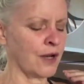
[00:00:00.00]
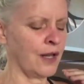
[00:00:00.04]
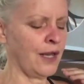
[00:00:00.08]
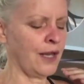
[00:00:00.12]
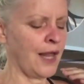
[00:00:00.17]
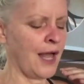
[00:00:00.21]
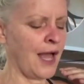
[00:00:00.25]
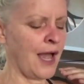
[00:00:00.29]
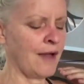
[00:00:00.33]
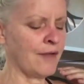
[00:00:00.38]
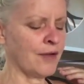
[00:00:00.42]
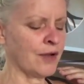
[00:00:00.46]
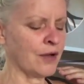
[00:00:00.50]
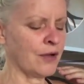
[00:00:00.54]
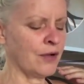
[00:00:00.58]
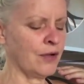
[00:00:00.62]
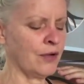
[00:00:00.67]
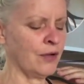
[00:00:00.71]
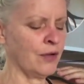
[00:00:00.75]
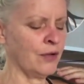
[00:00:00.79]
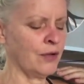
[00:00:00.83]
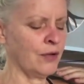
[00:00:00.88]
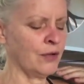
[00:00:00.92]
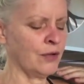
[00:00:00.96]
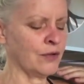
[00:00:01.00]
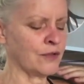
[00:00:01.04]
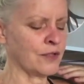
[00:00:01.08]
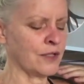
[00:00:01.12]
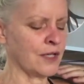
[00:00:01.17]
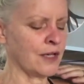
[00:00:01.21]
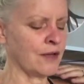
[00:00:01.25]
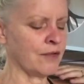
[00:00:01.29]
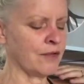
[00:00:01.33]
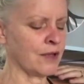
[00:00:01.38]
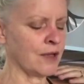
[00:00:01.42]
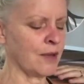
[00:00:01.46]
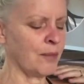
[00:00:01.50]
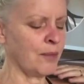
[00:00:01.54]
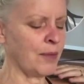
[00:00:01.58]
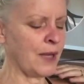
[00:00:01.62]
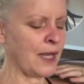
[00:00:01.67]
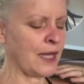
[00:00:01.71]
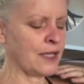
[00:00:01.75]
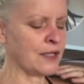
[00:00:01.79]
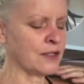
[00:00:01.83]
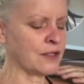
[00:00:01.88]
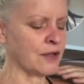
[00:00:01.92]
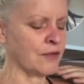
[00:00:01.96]
clavicles and even the
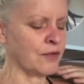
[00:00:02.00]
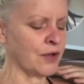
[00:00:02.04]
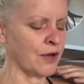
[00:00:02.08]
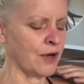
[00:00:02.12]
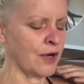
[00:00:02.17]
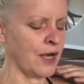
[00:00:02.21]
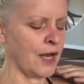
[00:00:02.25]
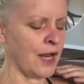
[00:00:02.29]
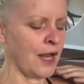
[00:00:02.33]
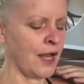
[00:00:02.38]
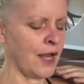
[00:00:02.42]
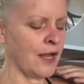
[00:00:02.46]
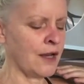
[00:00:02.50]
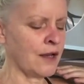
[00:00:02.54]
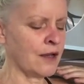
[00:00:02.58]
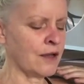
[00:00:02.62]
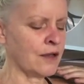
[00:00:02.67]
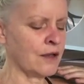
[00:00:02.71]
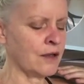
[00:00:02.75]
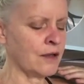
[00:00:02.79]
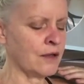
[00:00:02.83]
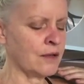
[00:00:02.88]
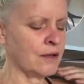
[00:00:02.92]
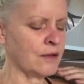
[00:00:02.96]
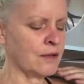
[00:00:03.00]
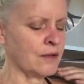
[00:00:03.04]
base of your neck?